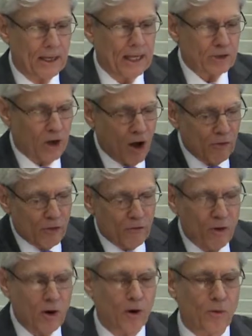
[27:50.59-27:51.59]
He's on the
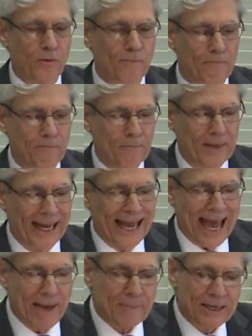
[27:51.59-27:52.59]
throne.
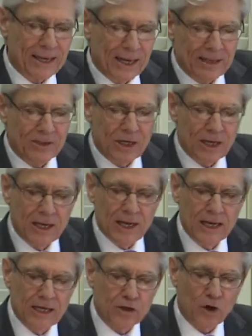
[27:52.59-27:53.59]
And because He
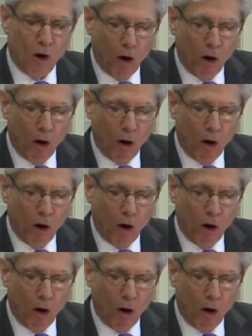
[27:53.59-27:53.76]
is,